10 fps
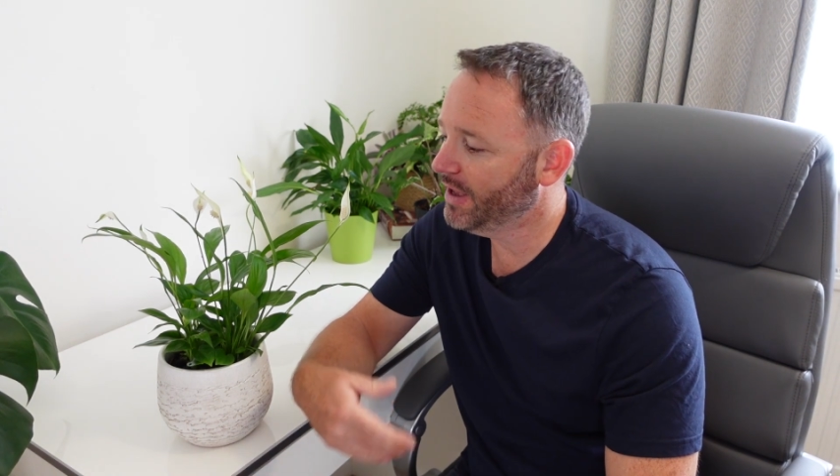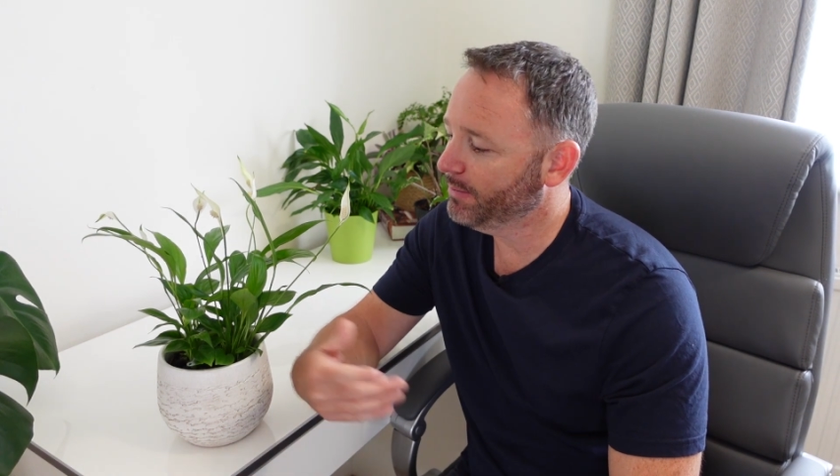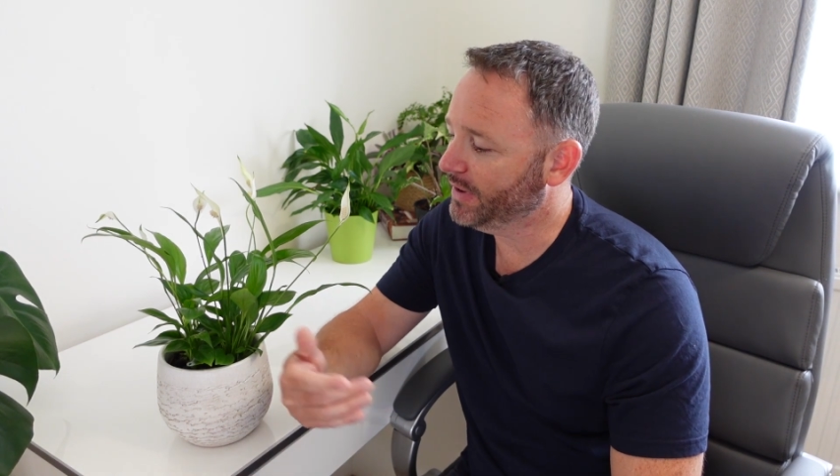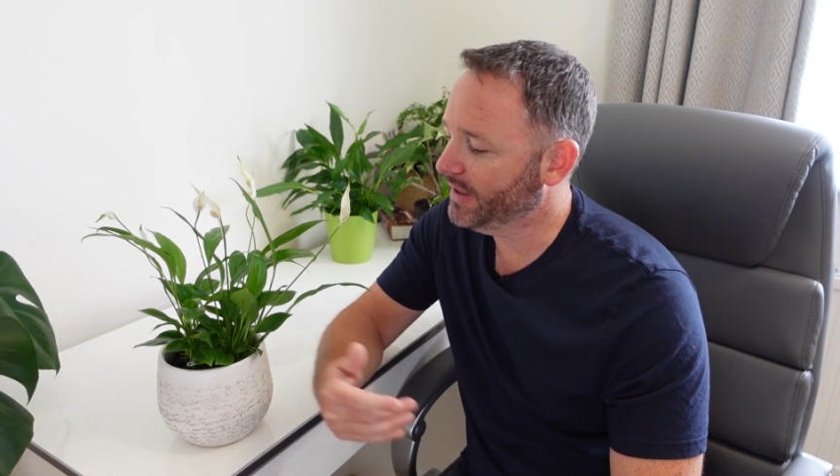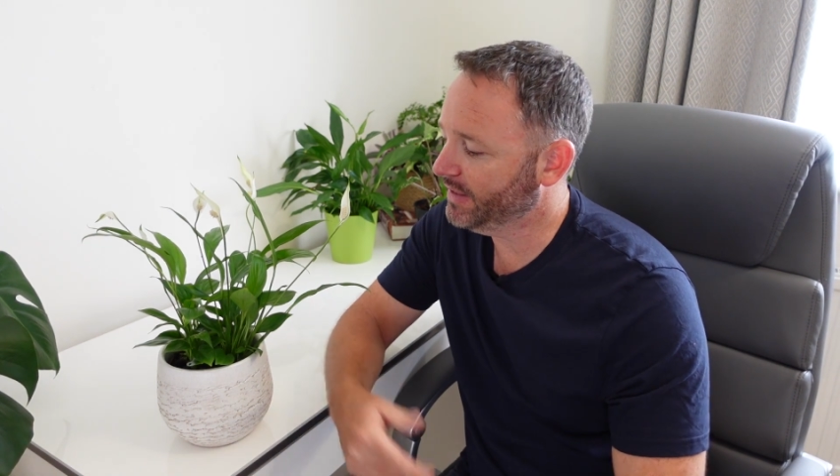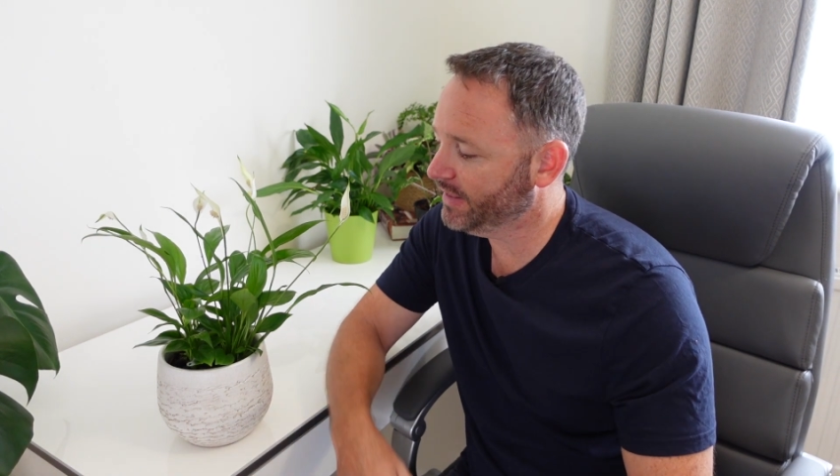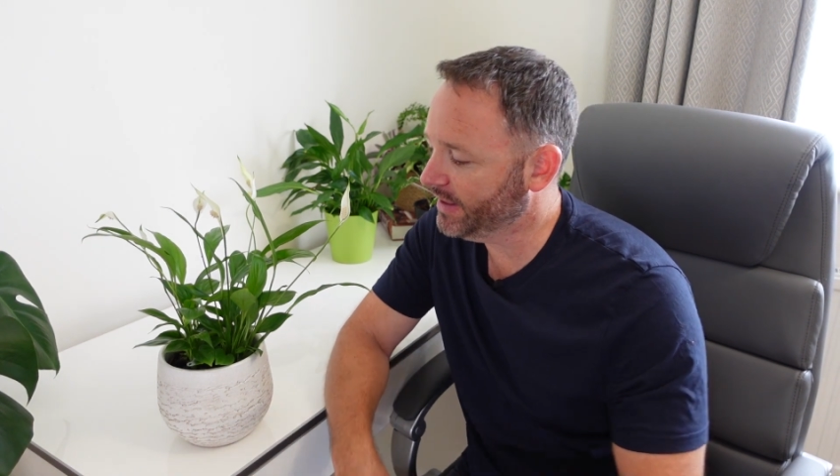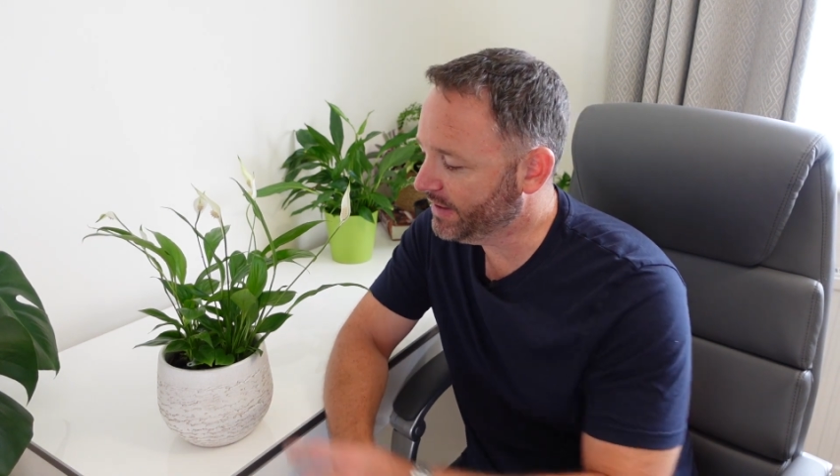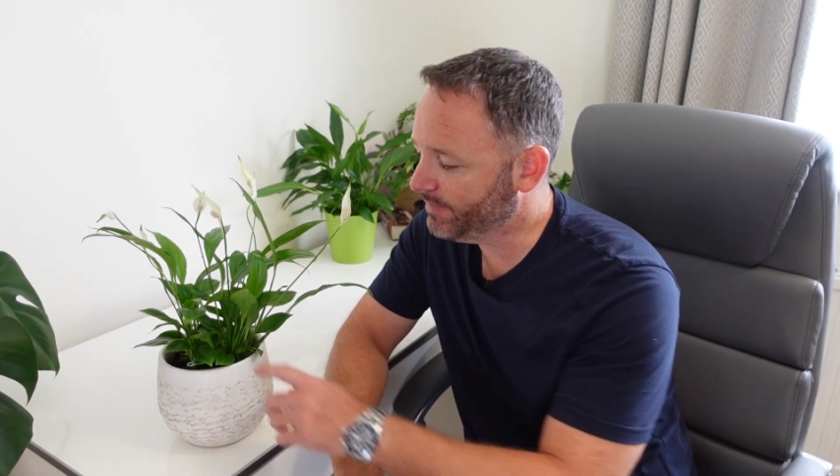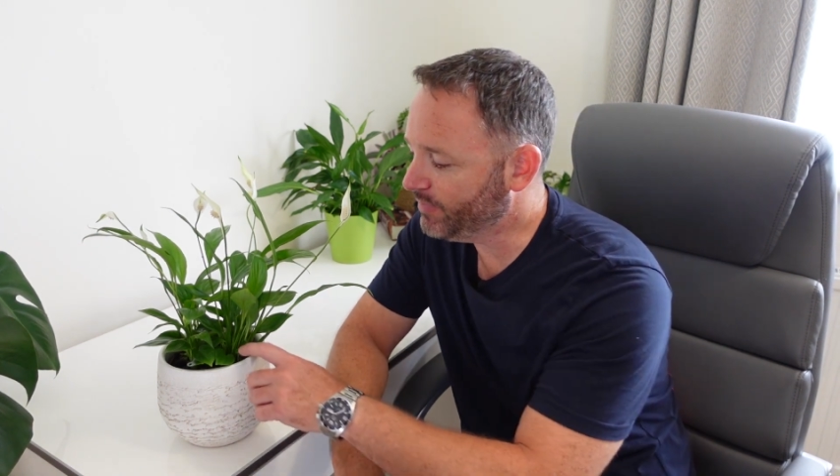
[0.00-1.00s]
but
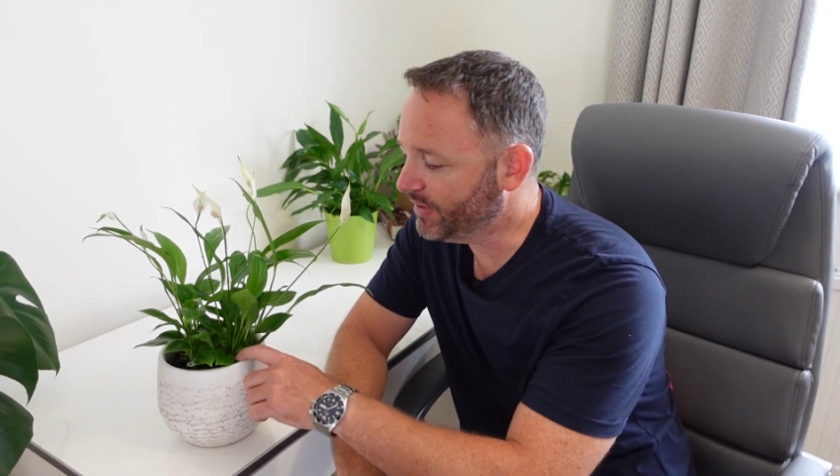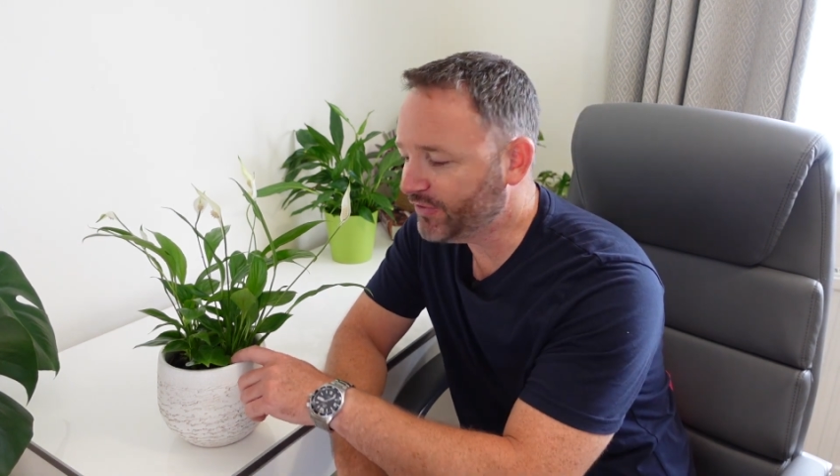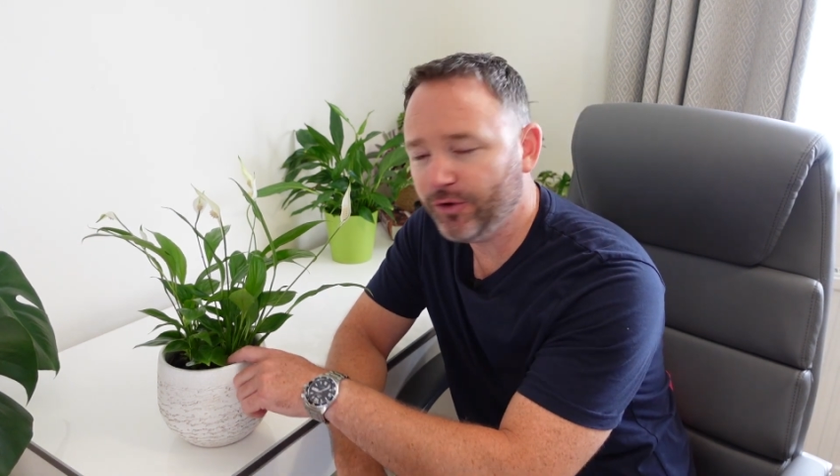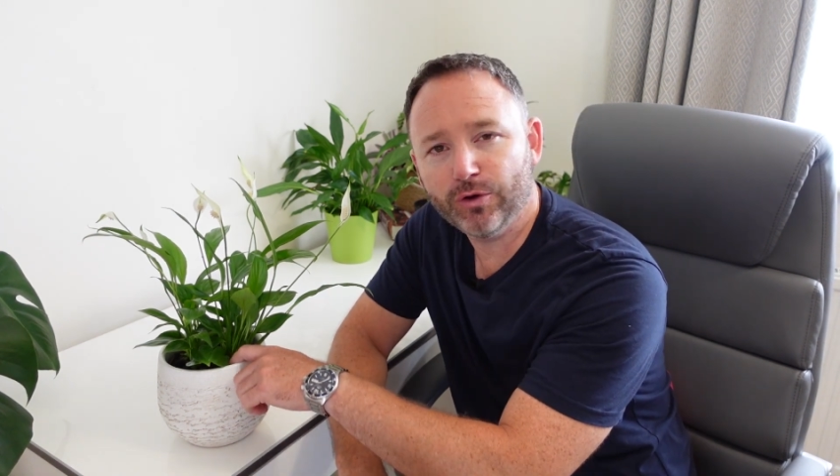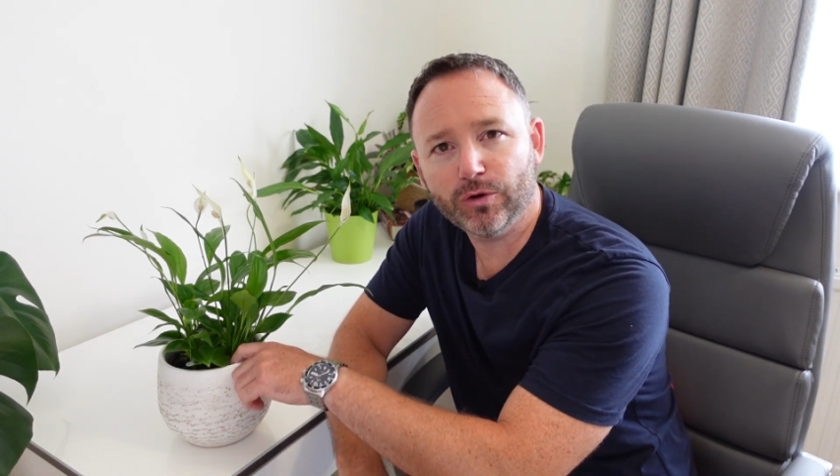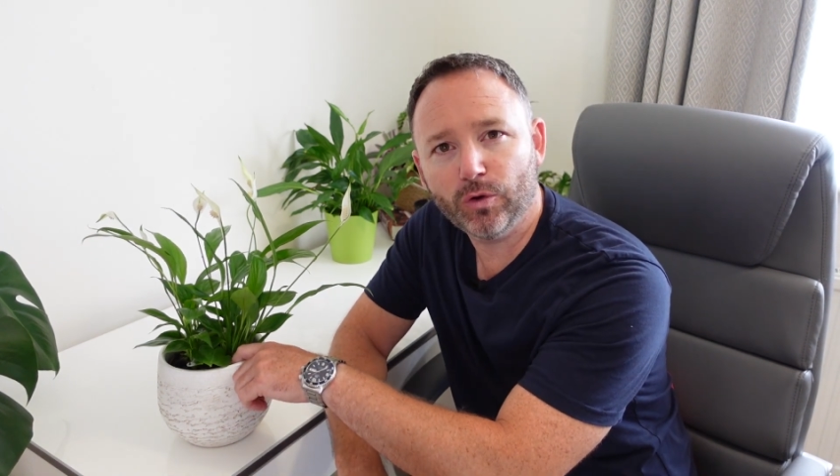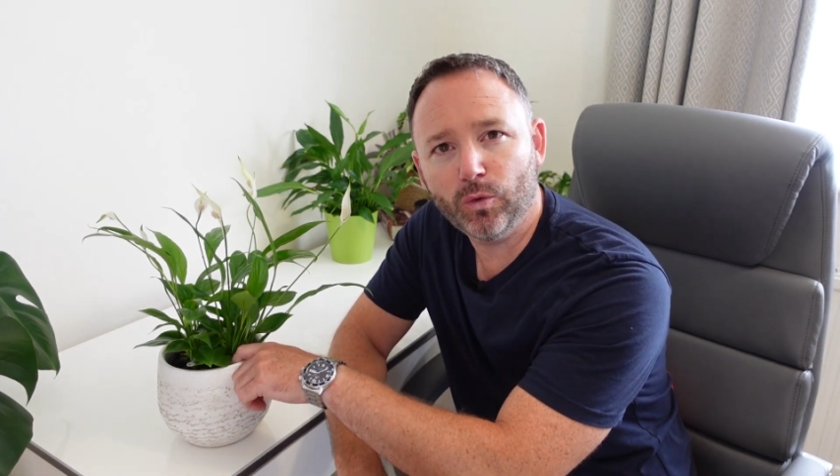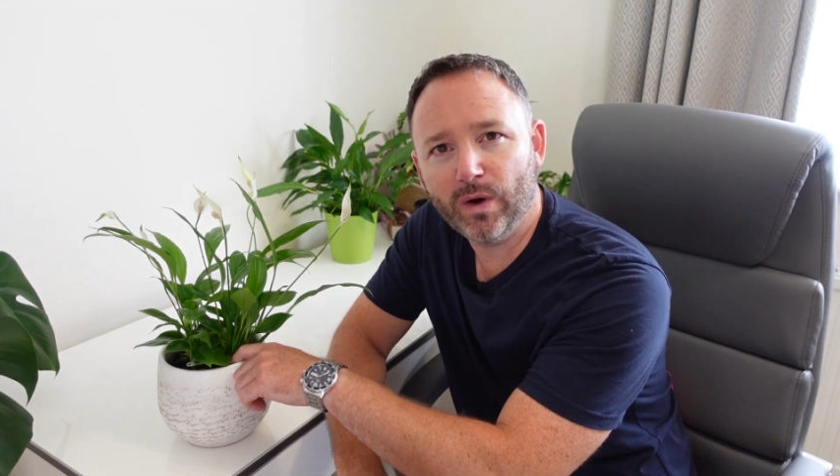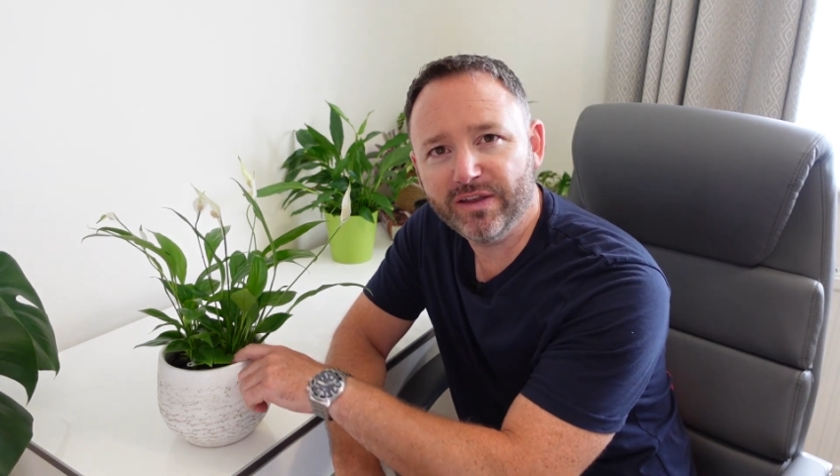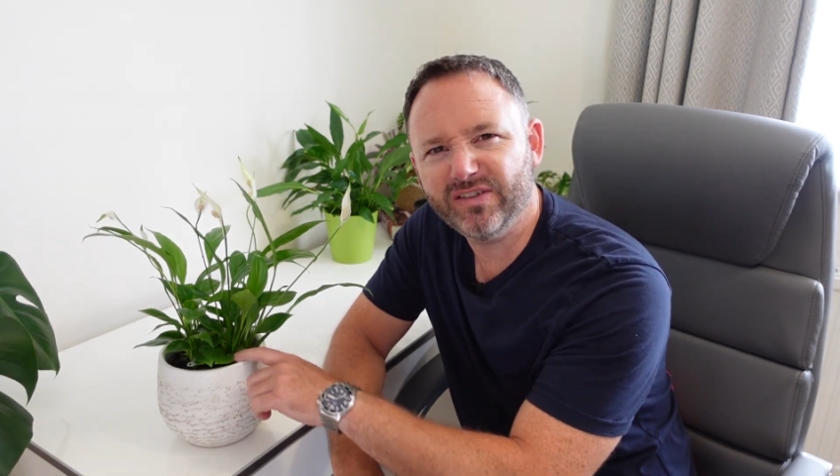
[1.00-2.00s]
the soil
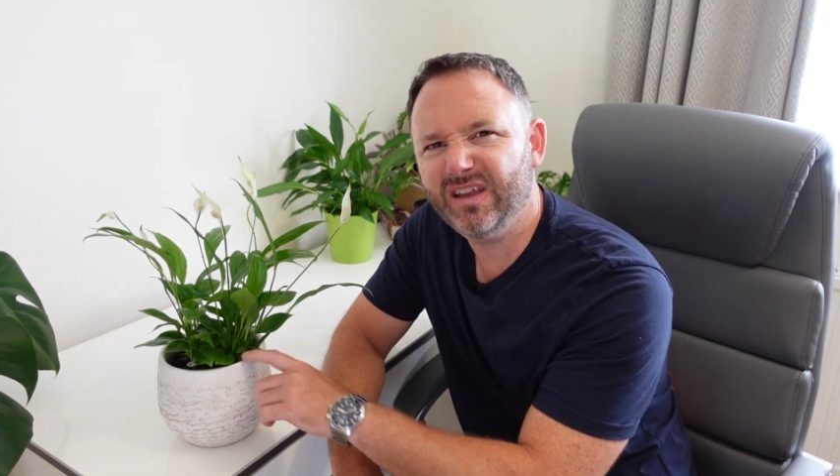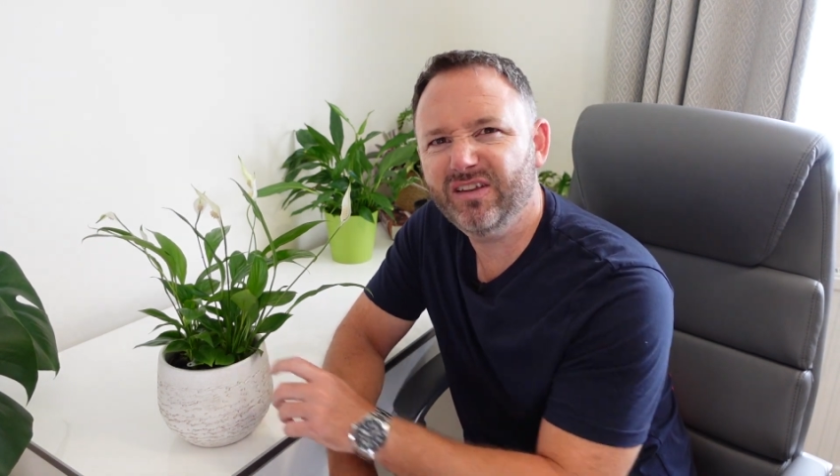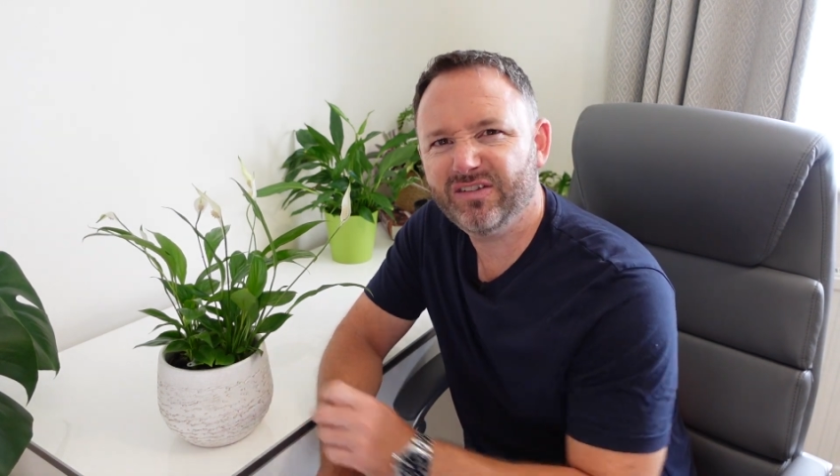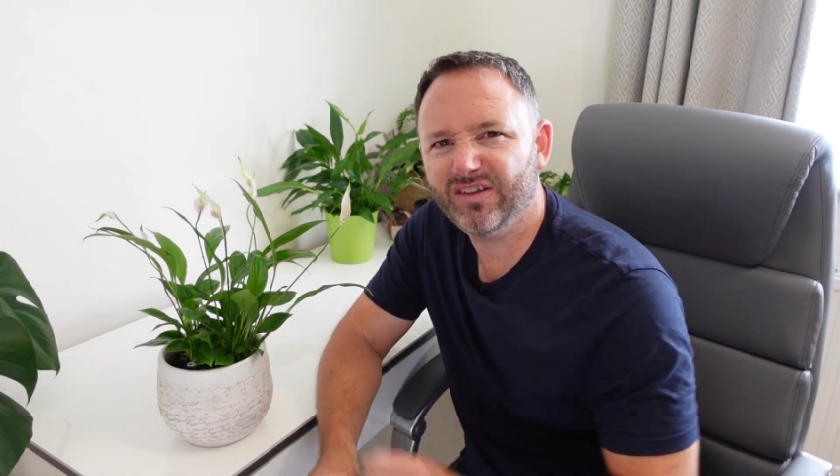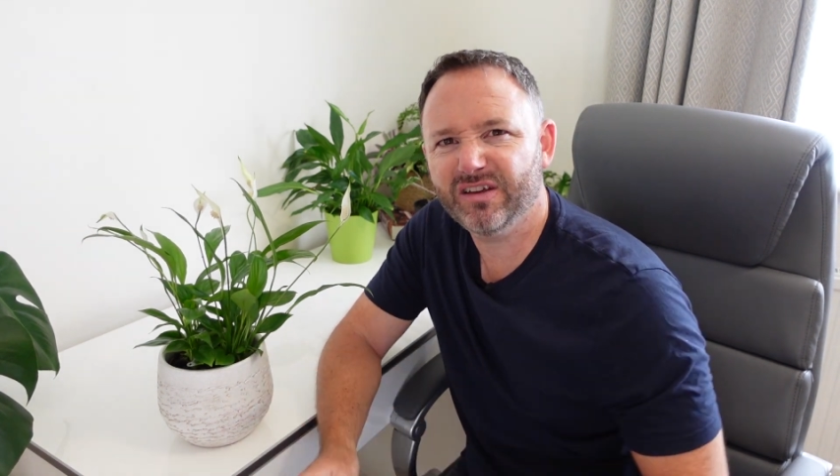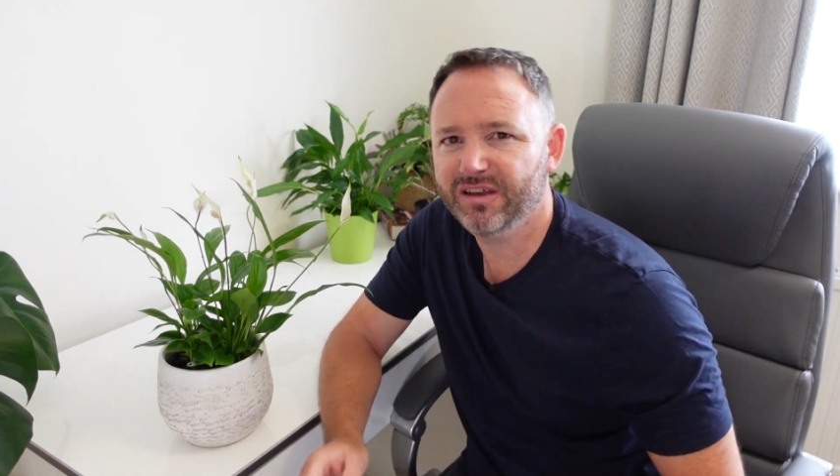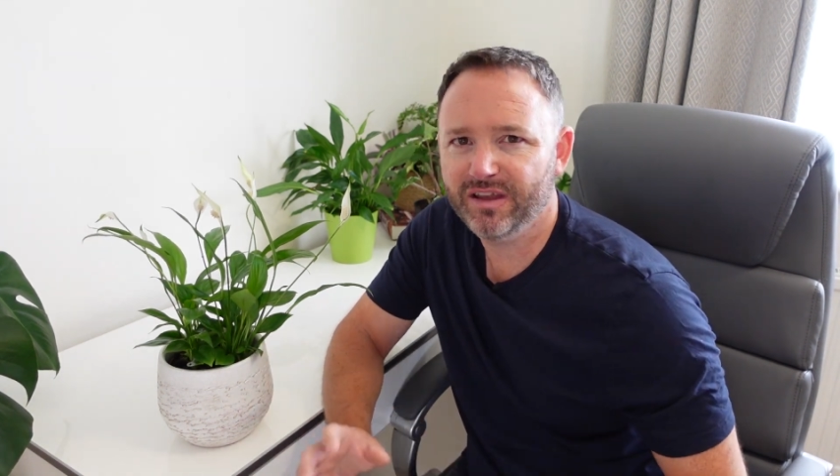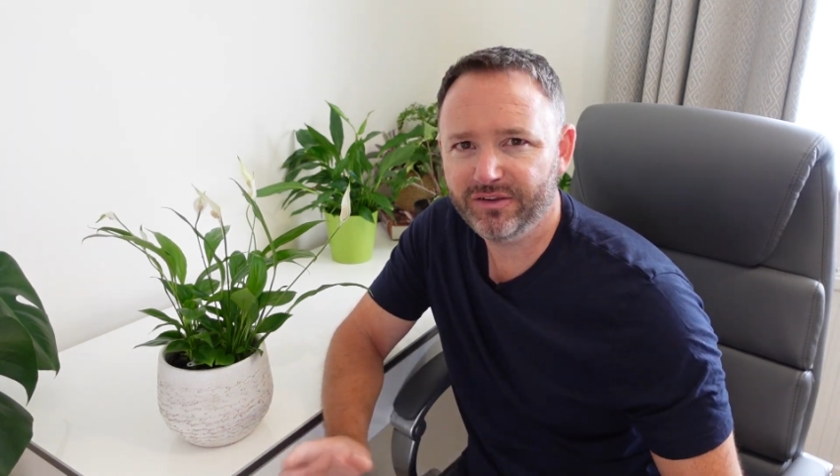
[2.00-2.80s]
always needs to